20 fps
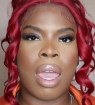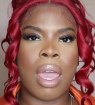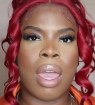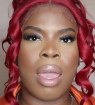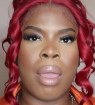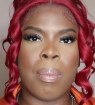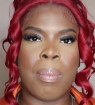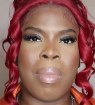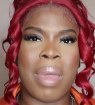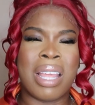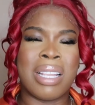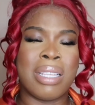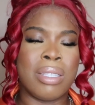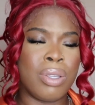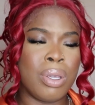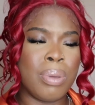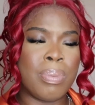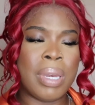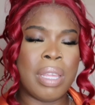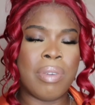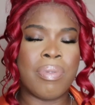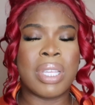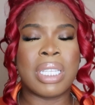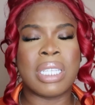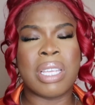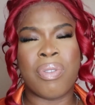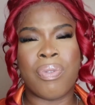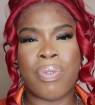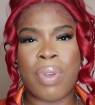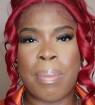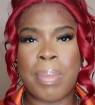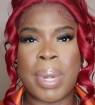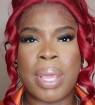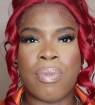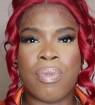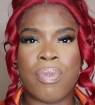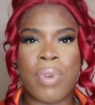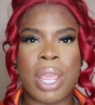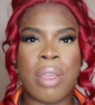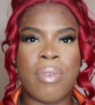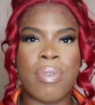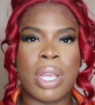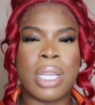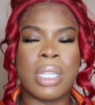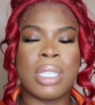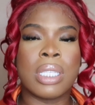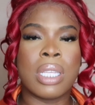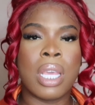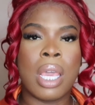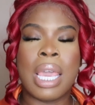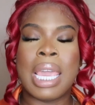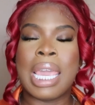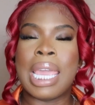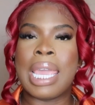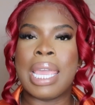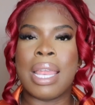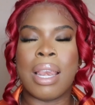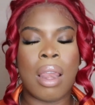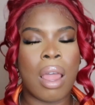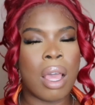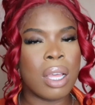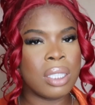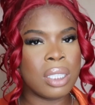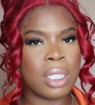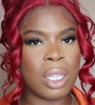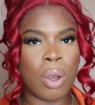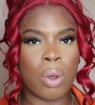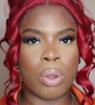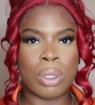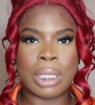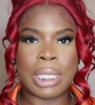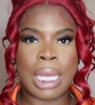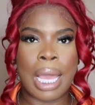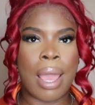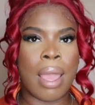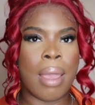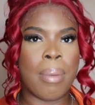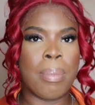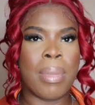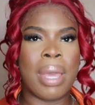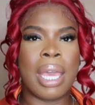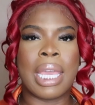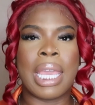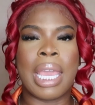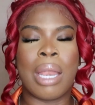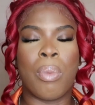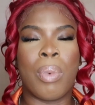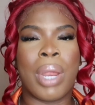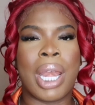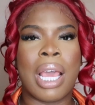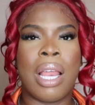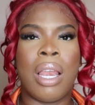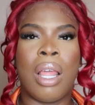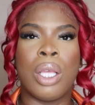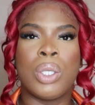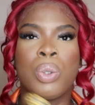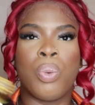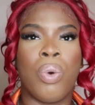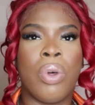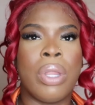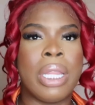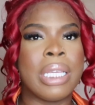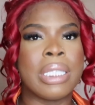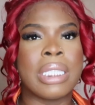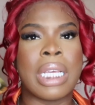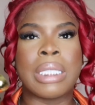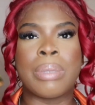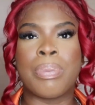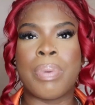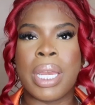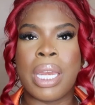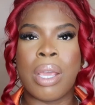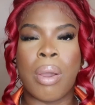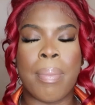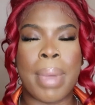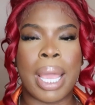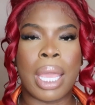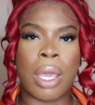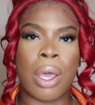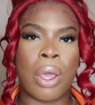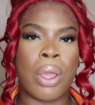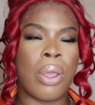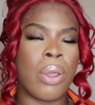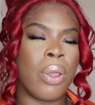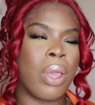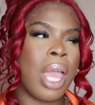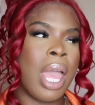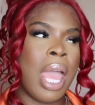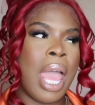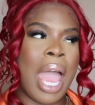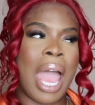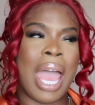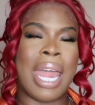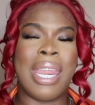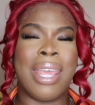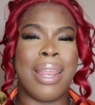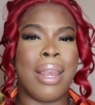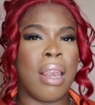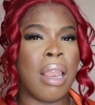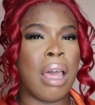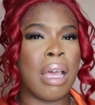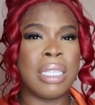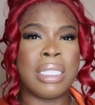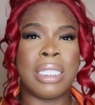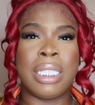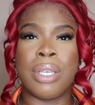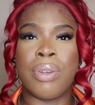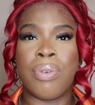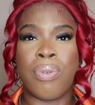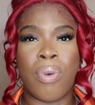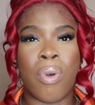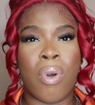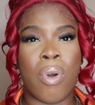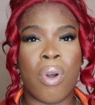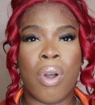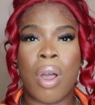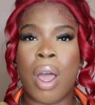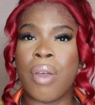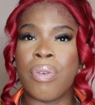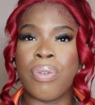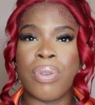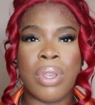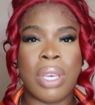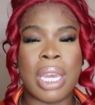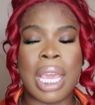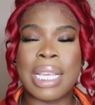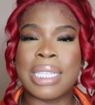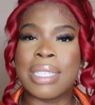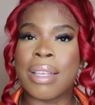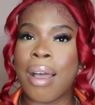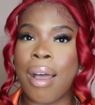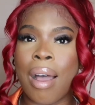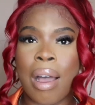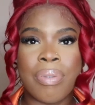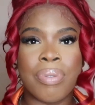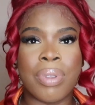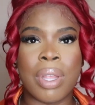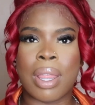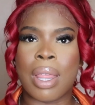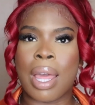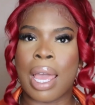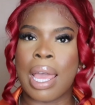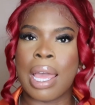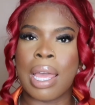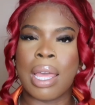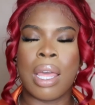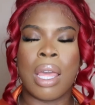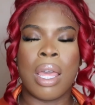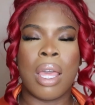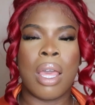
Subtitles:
I do believe it's a feminine fragrance. It lasts a long time. Again, when I last wore this, I sprayed it on my coat and it lasted for a few days after that.